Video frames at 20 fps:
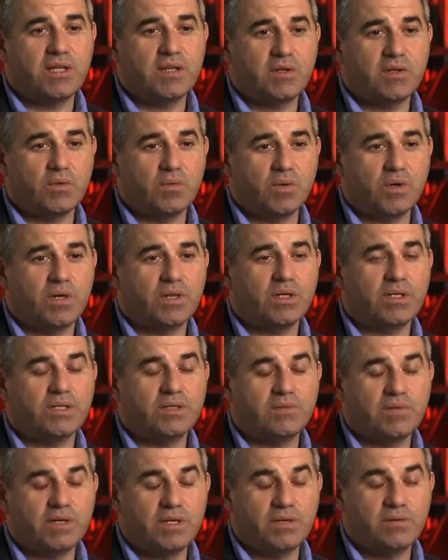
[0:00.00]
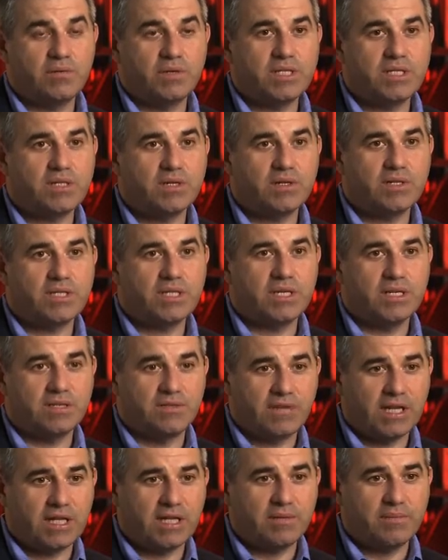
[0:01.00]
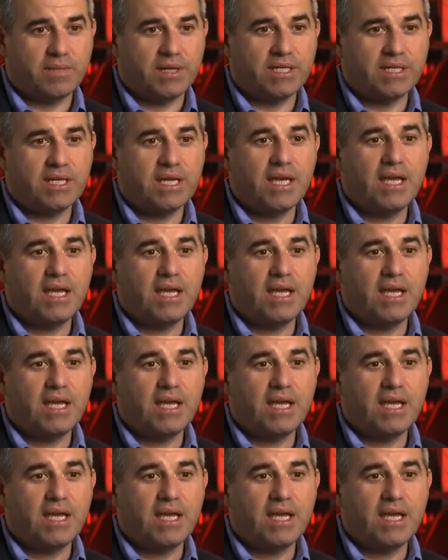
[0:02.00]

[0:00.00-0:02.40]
the world in, in research and development